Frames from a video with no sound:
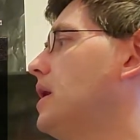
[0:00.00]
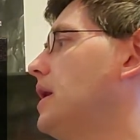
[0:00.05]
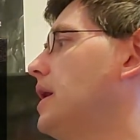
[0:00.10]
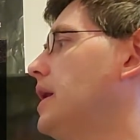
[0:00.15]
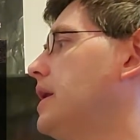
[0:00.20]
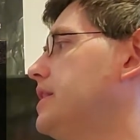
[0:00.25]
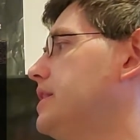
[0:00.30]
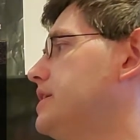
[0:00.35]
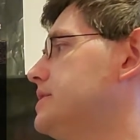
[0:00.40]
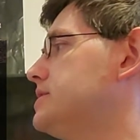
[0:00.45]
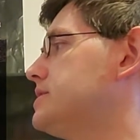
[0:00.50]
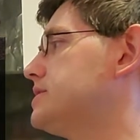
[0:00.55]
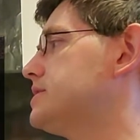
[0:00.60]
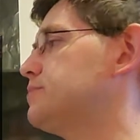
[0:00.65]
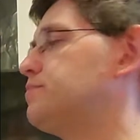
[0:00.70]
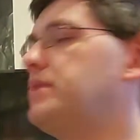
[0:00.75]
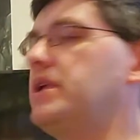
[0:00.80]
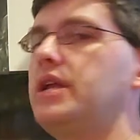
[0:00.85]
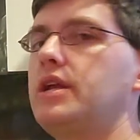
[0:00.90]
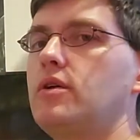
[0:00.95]
And that
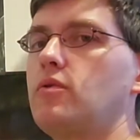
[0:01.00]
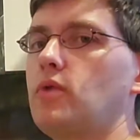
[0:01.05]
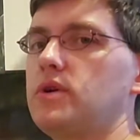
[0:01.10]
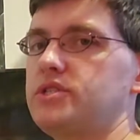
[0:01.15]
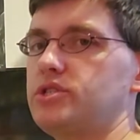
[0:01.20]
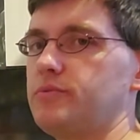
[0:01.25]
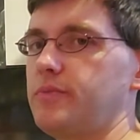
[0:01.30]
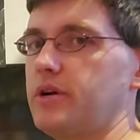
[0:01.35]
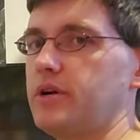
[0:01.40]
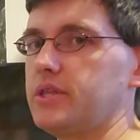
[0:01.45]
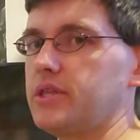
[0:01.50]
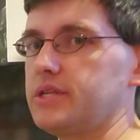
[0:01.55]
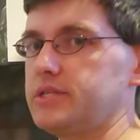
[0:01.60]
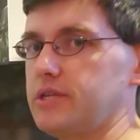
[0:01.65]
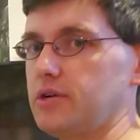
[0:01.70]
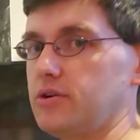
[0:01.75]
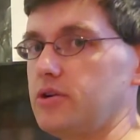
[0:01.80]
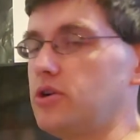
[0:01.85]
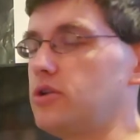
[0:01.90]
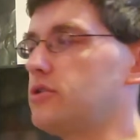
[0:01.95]
spinning question mark, that's
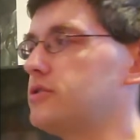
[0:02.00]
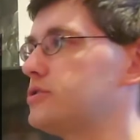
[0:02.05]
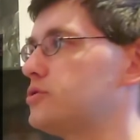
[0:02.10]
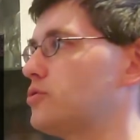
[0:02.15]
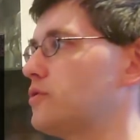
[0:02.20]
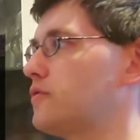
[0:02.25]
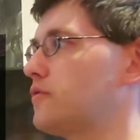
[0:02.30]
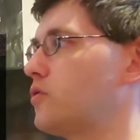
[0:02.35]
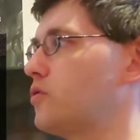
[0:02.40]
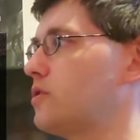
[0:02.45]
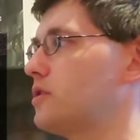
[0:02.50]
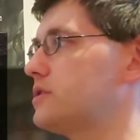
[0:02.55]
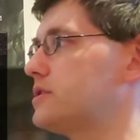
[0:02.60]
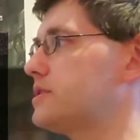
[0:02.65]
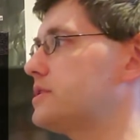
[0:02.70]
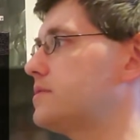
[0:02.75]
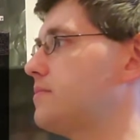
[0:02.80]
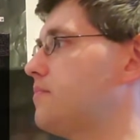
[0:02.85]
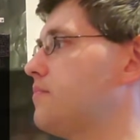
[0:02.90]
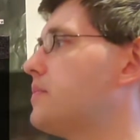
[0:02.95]
our cursor, of
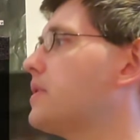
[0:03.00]
course.